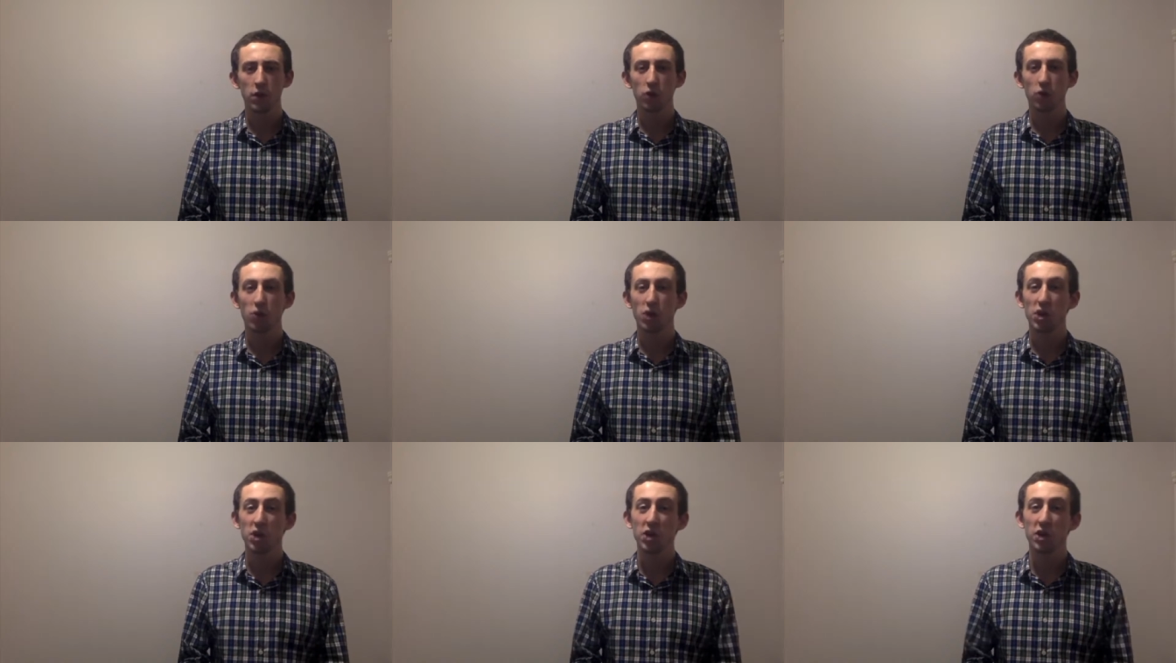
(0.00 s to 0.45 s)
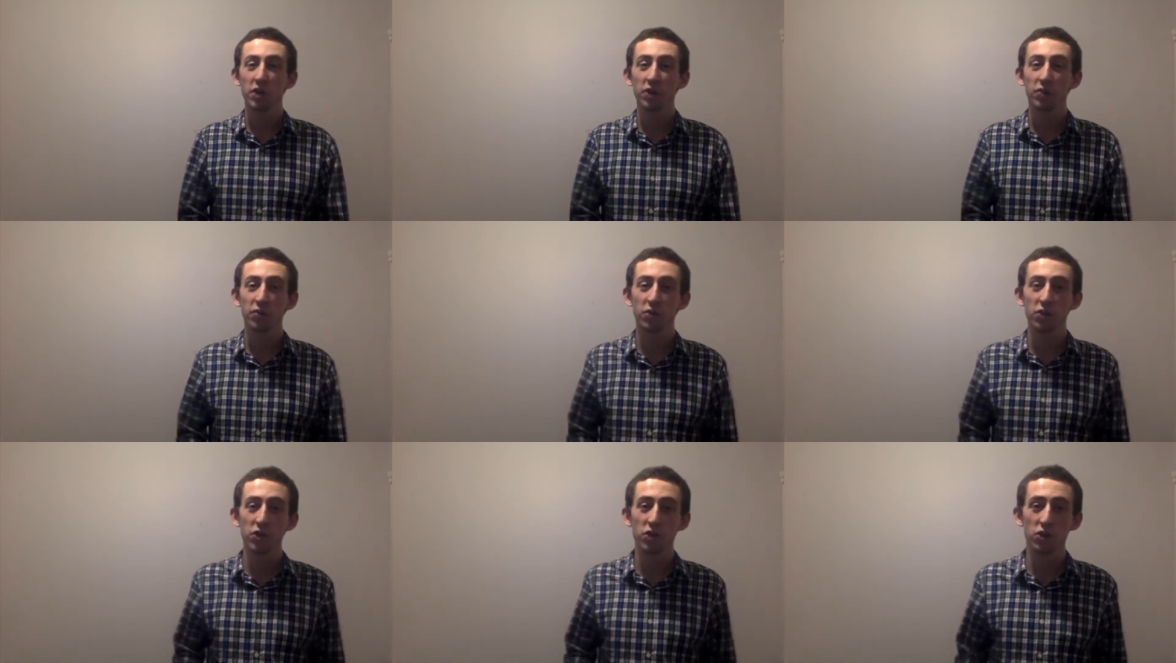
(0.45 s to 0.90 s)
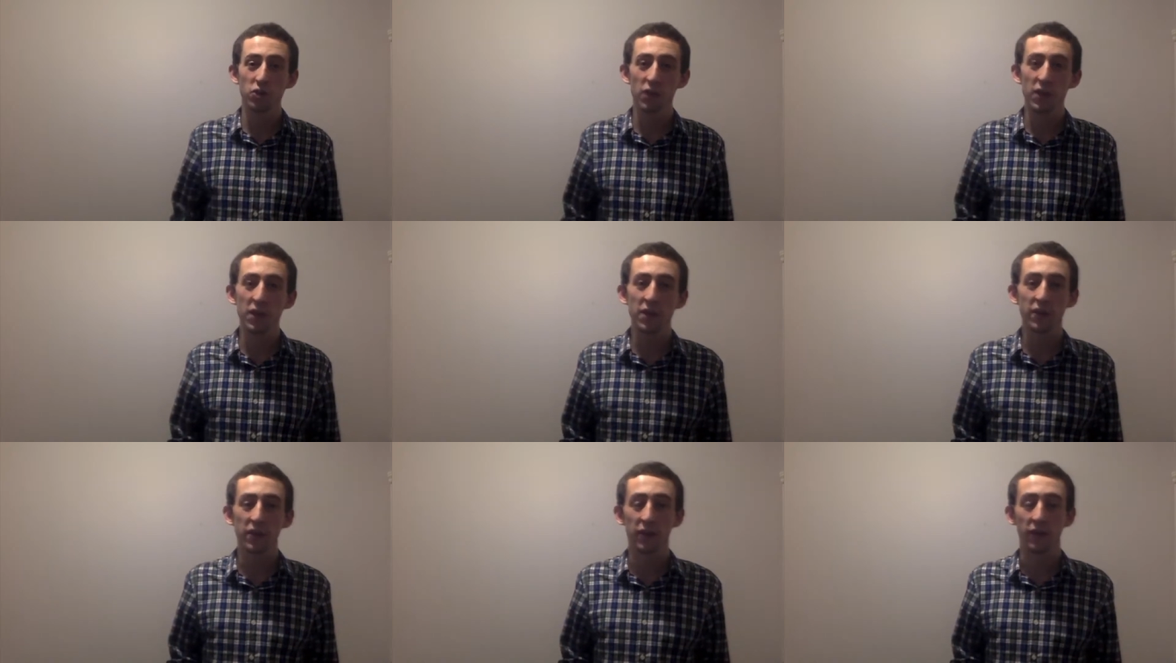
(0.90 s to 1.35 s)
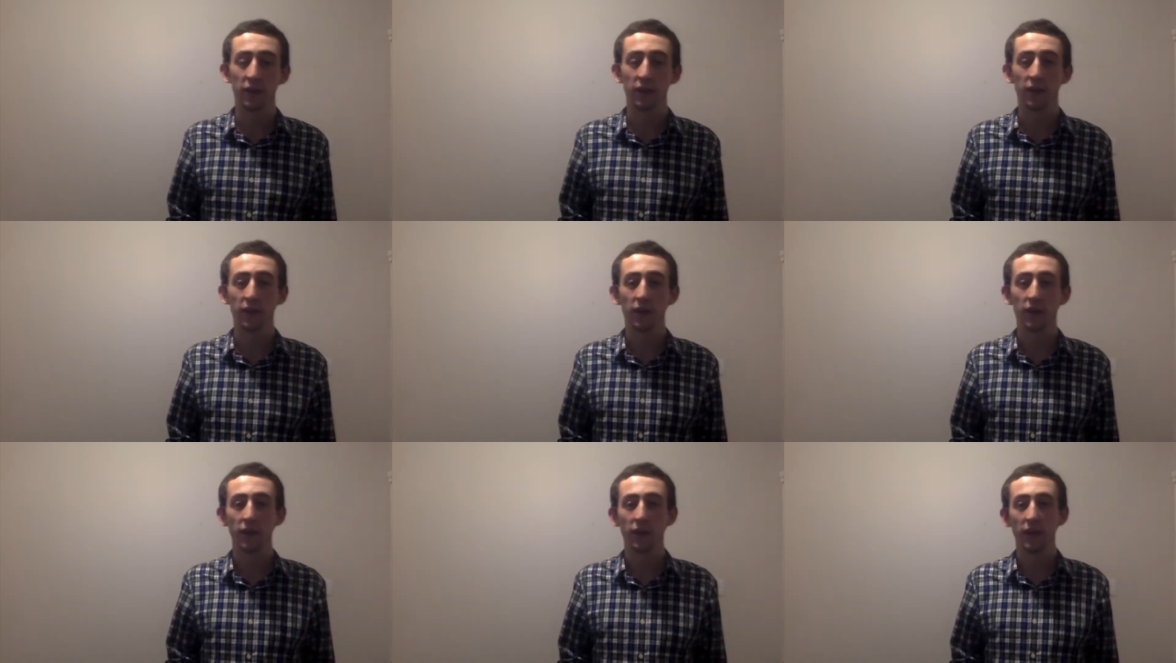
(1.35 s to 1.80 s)
Creation is frustrated,
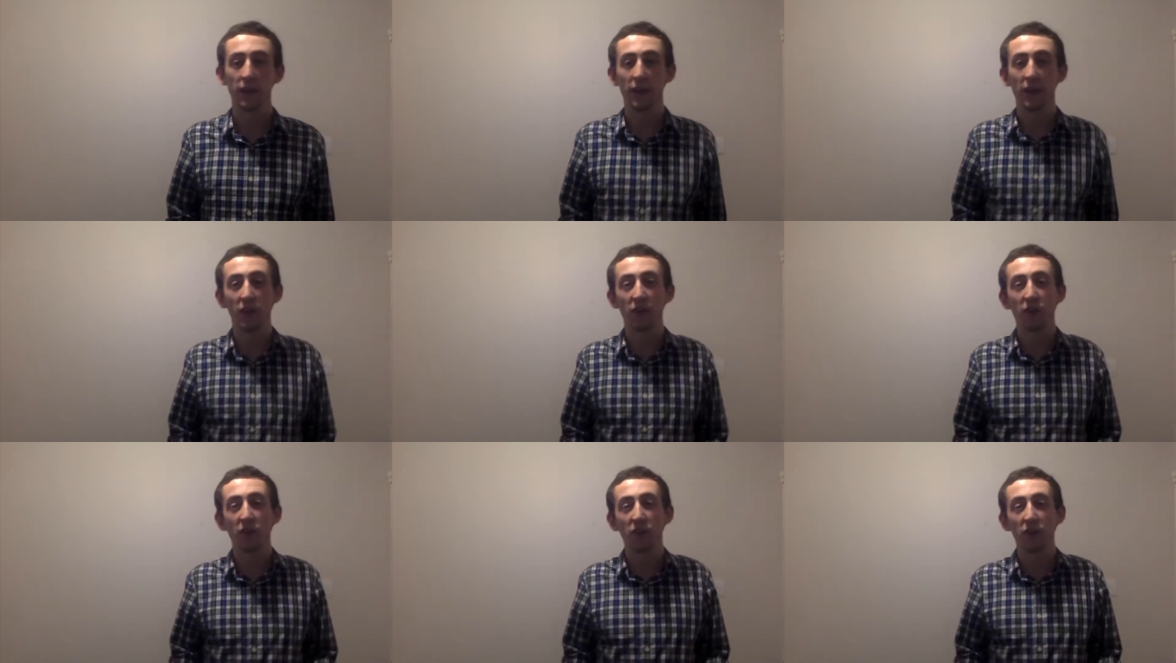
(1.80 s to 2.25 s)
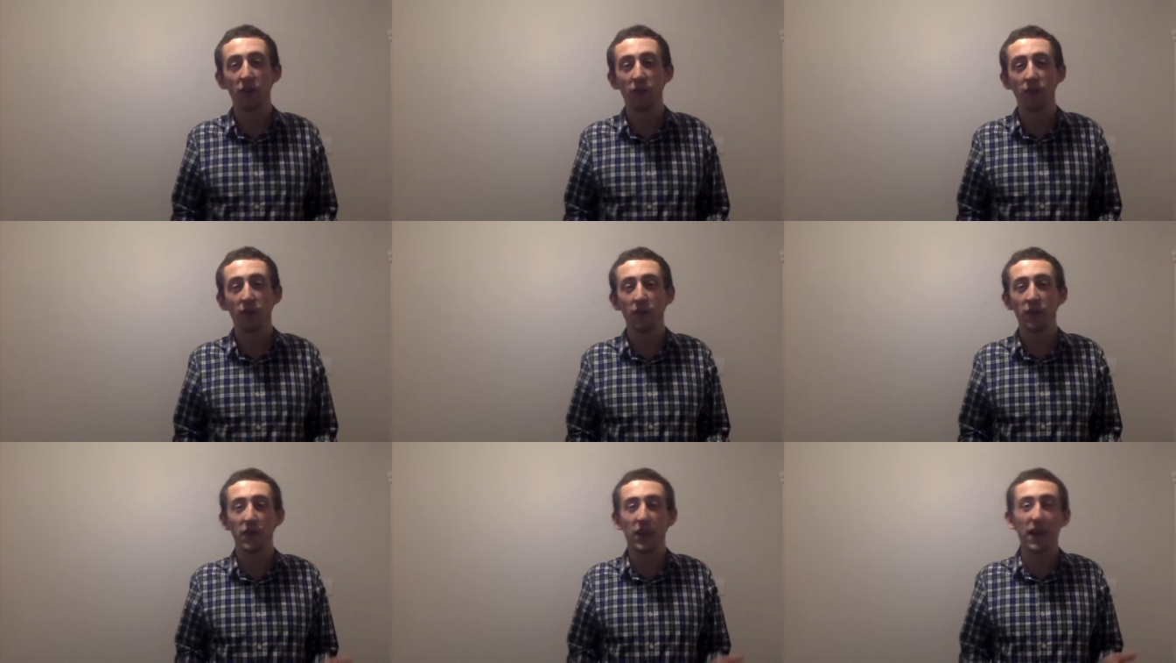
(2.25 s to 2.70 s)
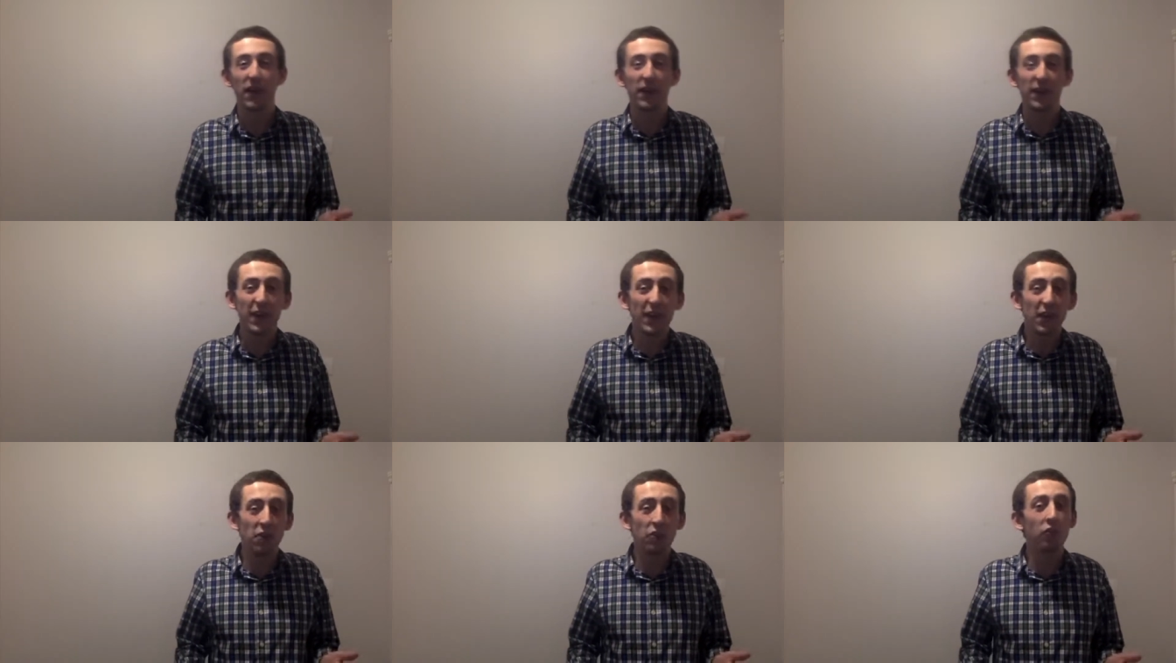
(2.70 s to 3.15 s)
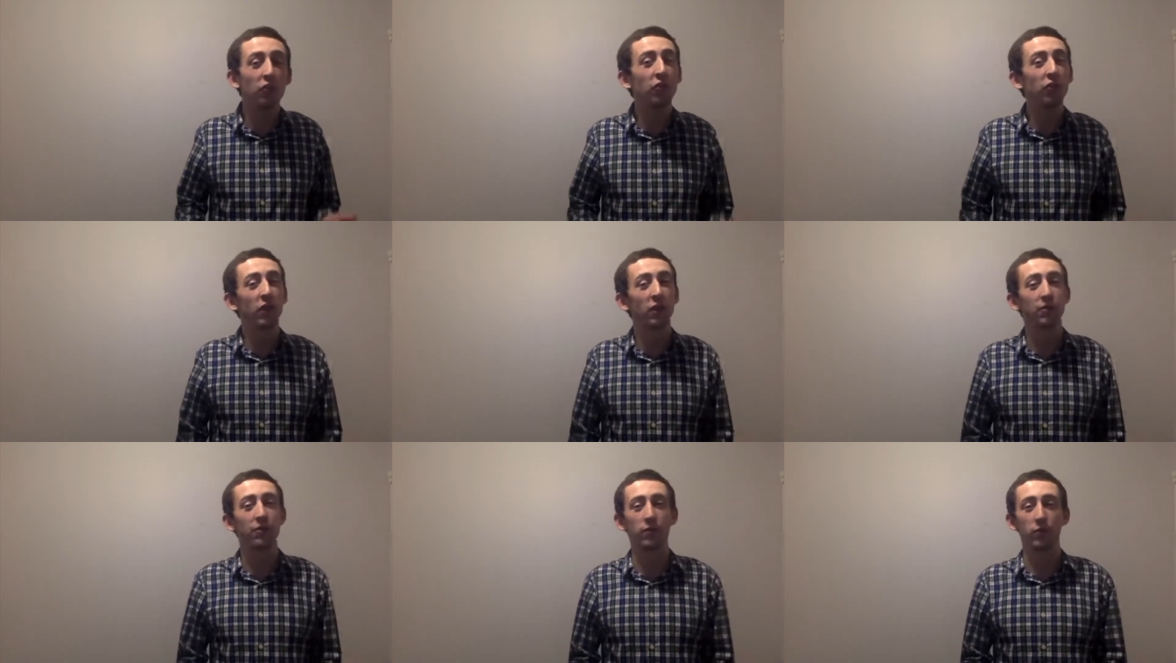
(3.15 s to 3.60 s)
it has suffered and is
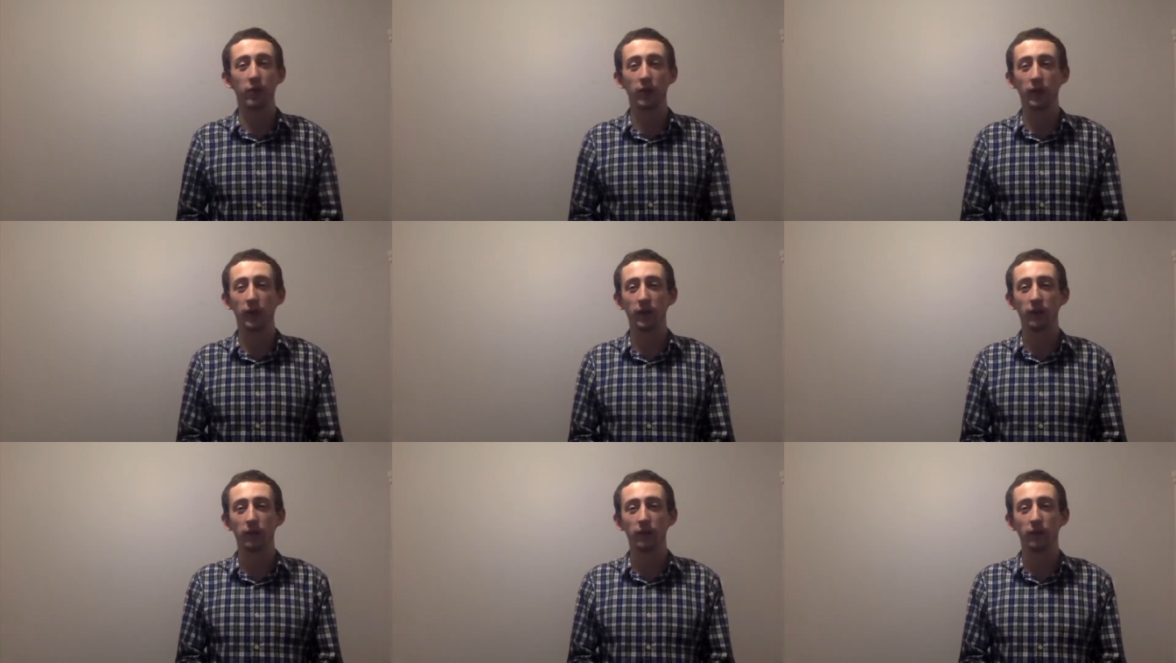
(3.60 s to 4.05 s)
suffering.